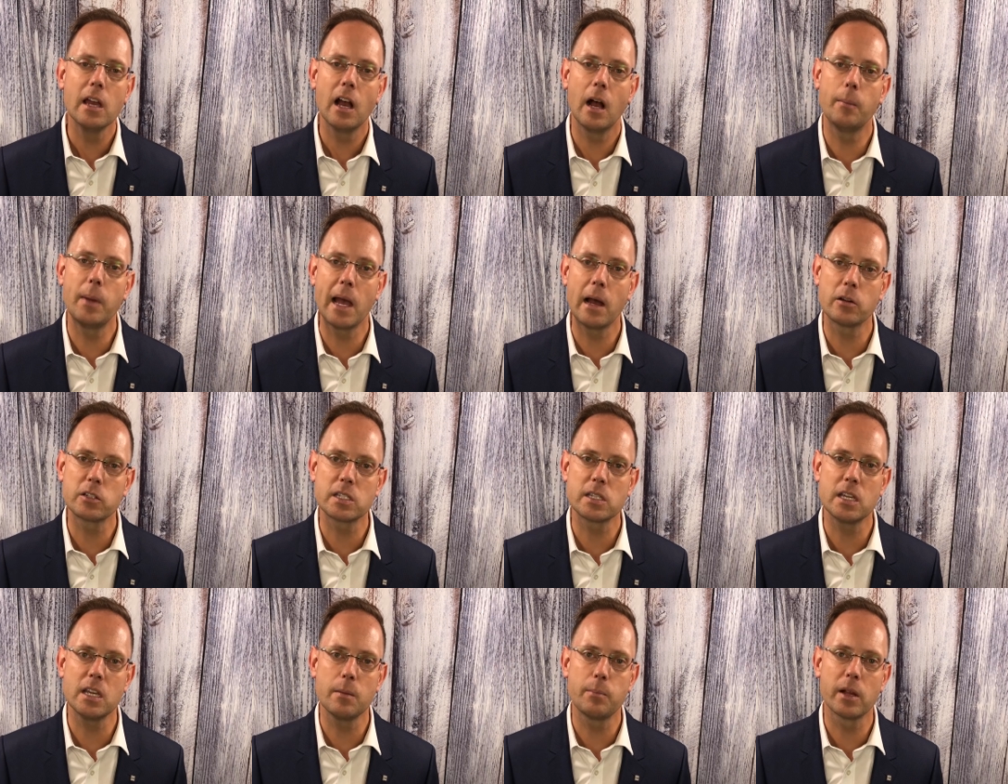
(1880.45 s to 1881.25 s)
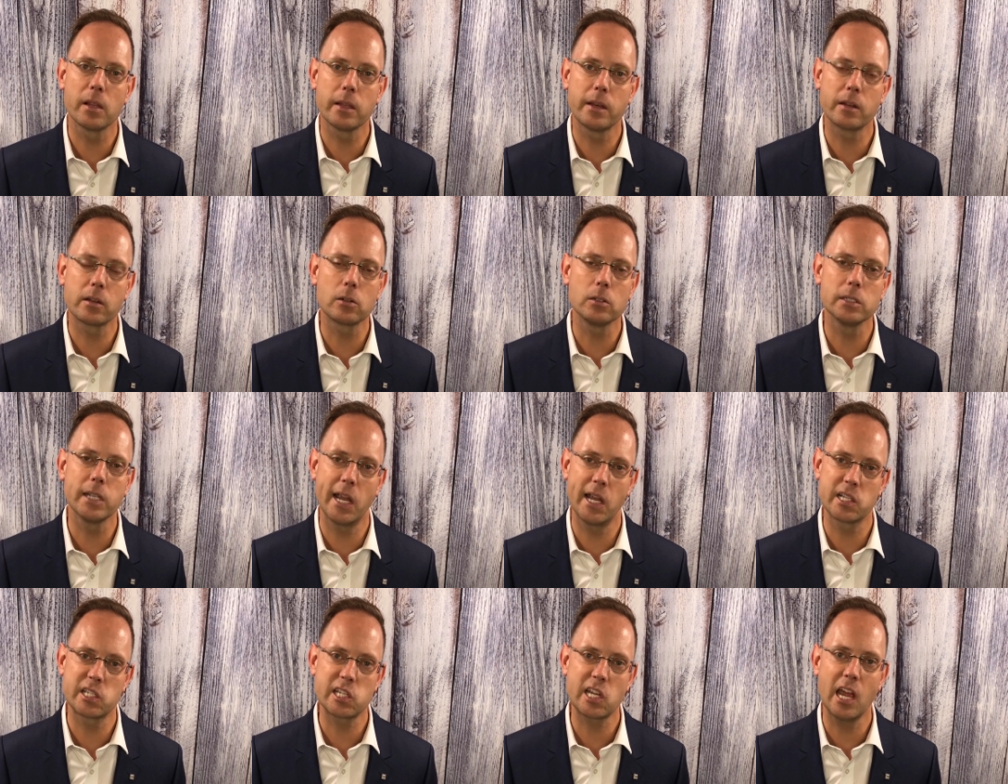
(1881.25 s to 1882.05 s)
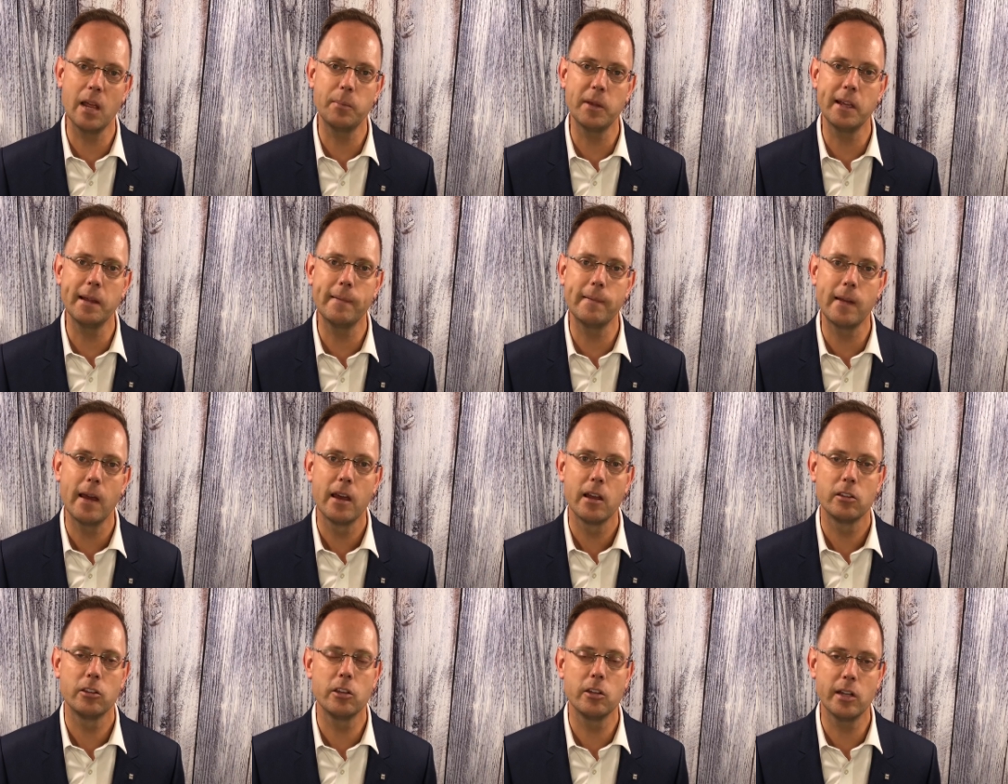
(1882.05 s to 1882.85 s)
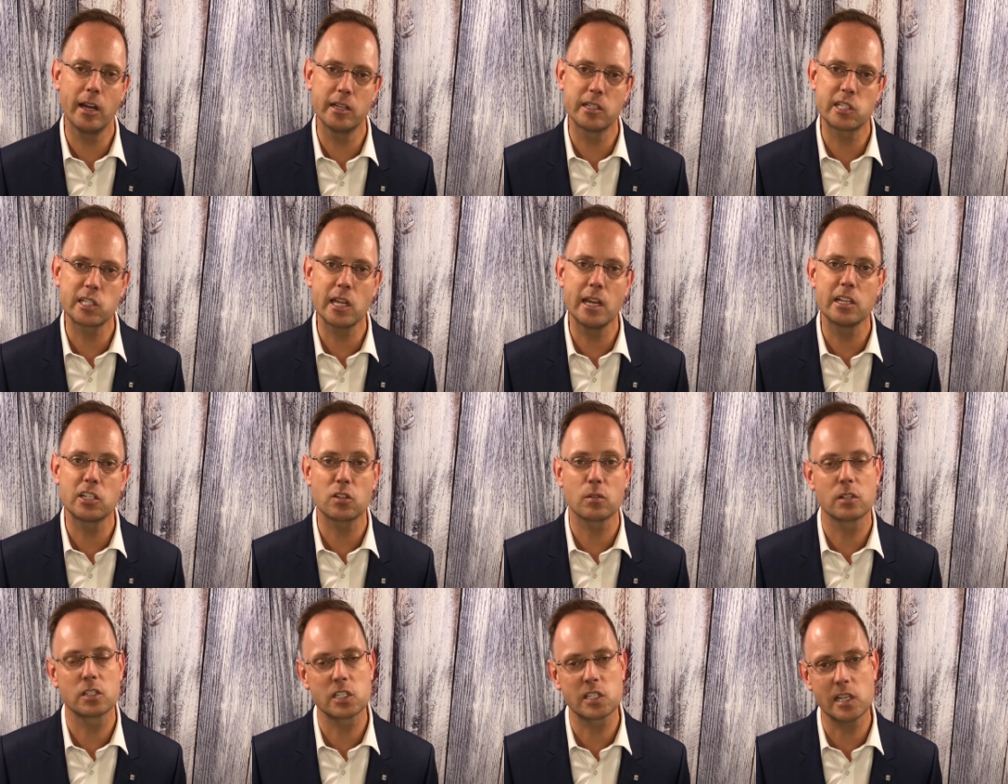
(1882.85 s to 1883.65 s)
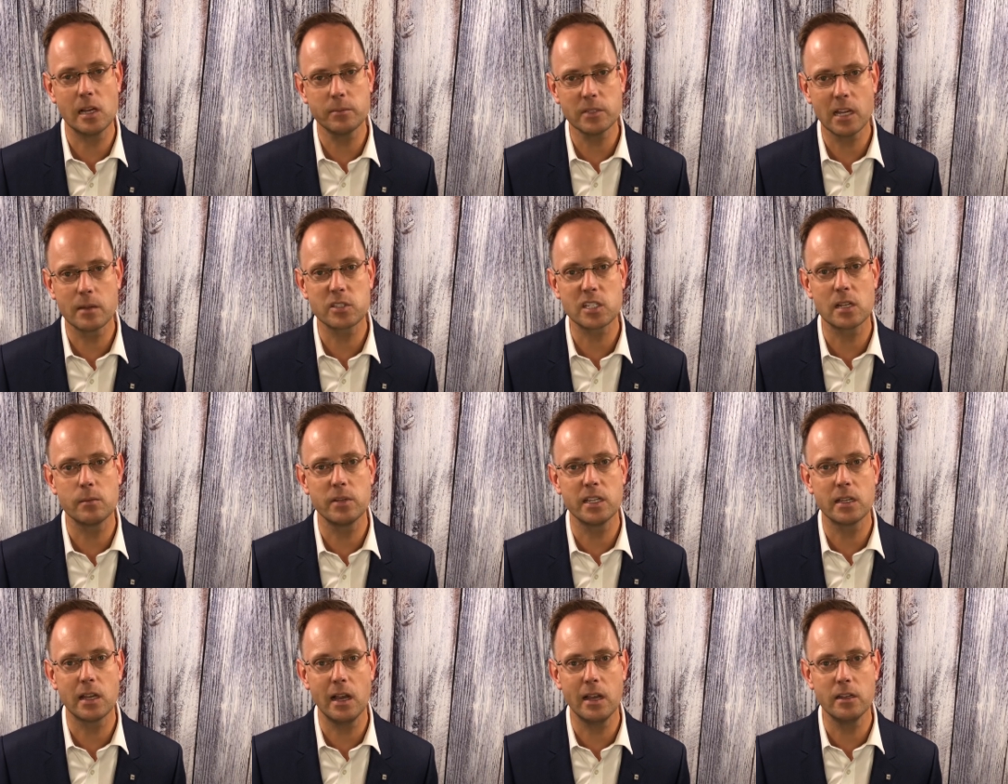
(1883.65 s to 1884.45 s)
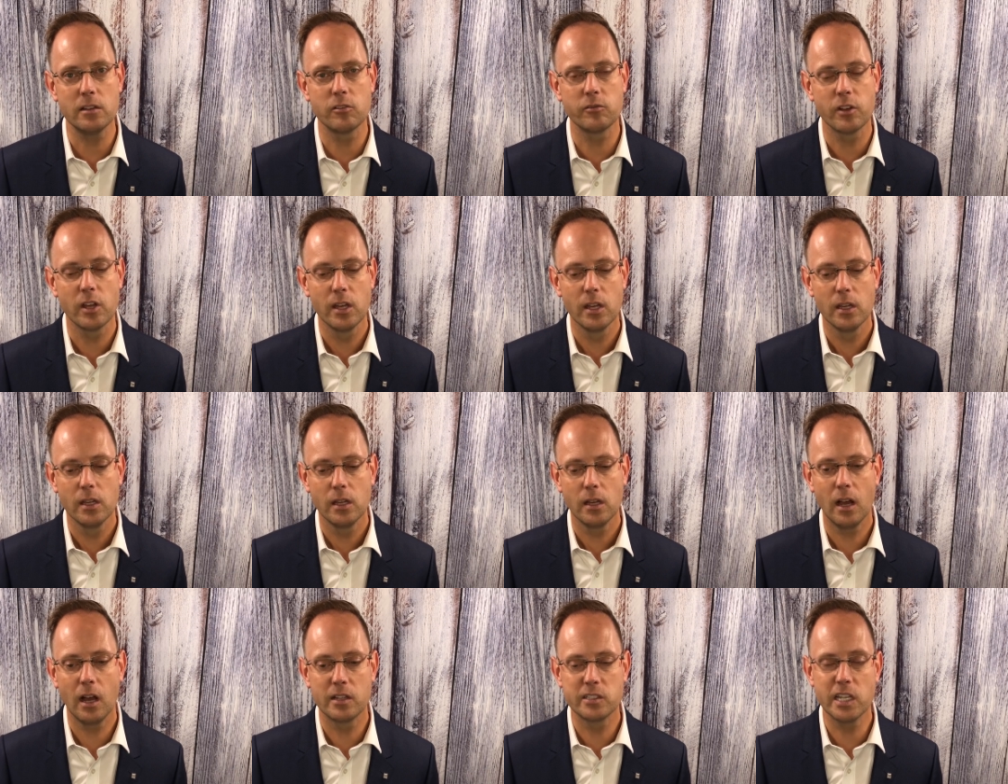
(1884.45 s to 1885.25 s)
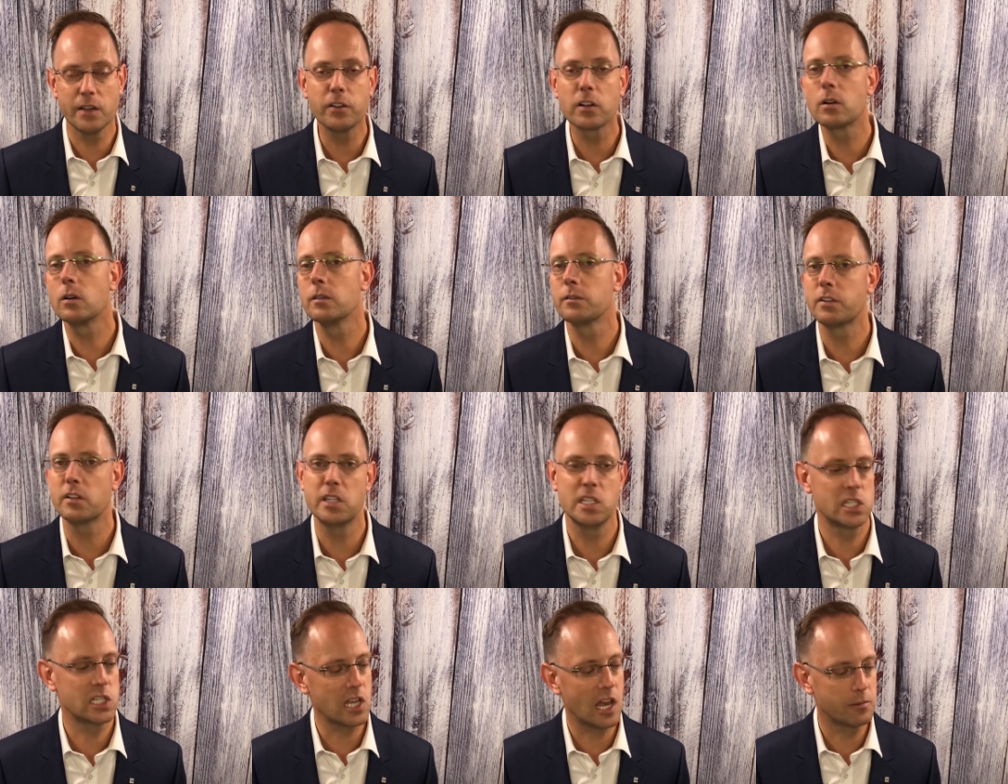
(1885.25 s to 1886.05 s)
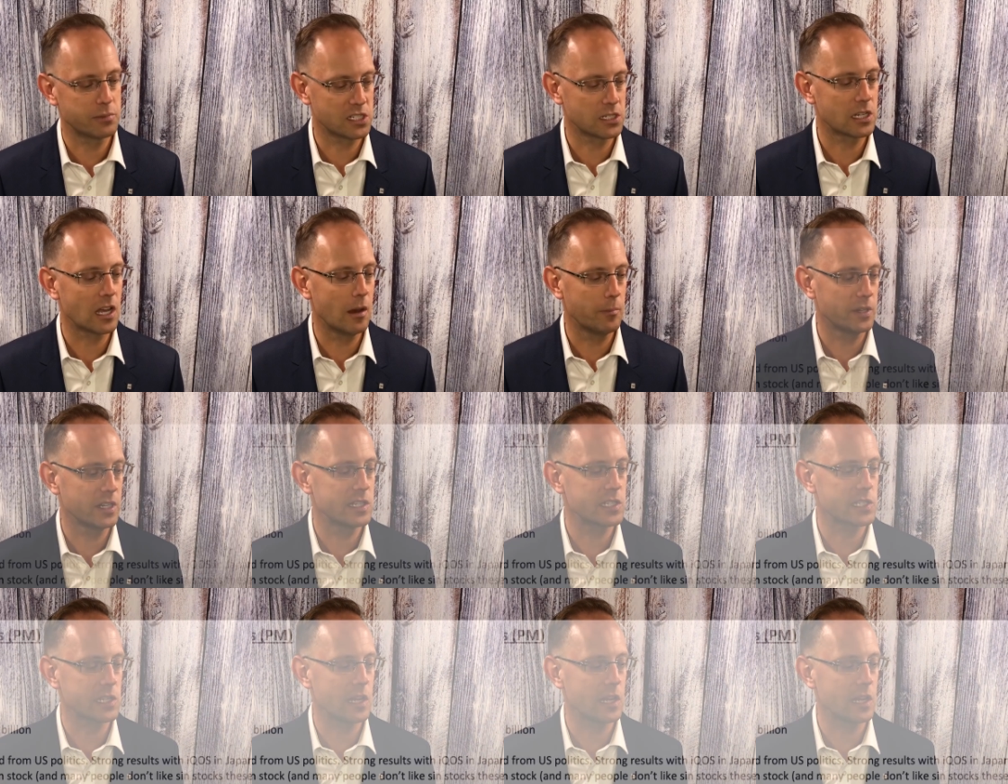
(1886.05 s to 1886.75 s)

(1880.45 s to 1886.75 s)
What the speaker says: about the political landscape in the United States, which sometimes can be kind of difficult for these types of companies.